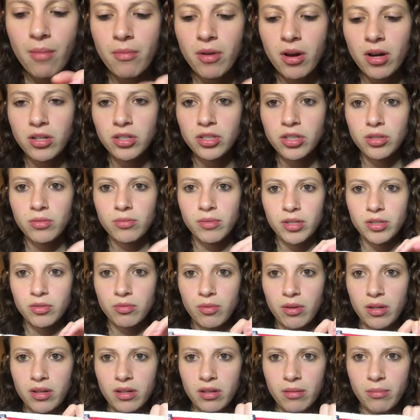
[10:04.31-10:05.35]
I'm not sure
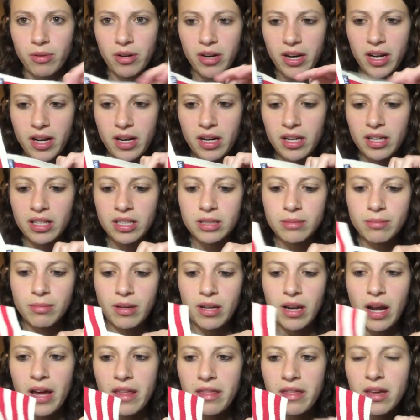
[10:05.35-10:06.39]
which one the brand is,
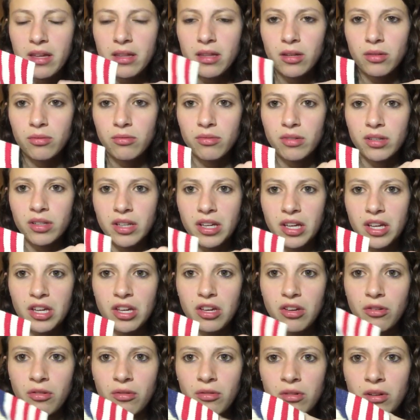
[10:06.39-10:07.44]
but I think they're really
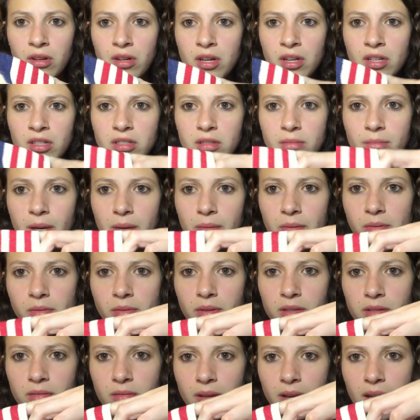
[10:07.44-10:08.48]
cute. So maybe
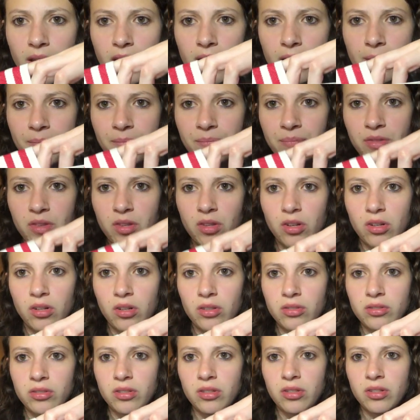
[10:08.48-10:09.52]
once we get
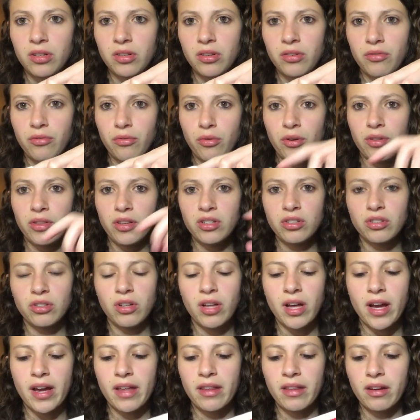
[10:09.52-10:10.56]
closer to 4th of
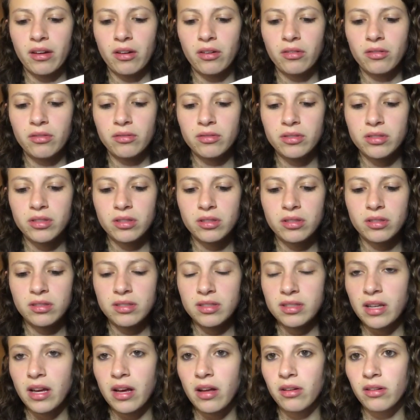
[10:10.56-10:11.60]
July, they'll
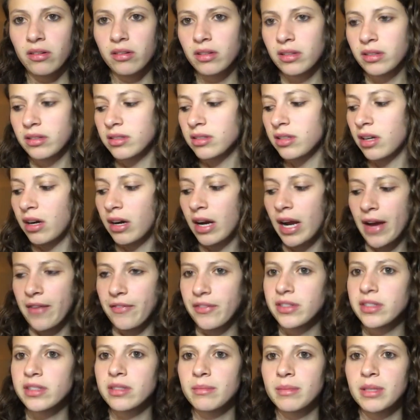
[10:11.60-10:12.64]
sell and start
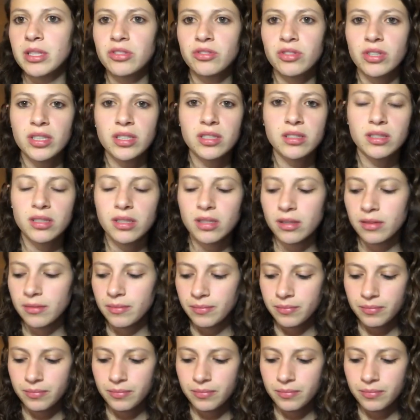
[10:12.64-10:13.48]
having some interest.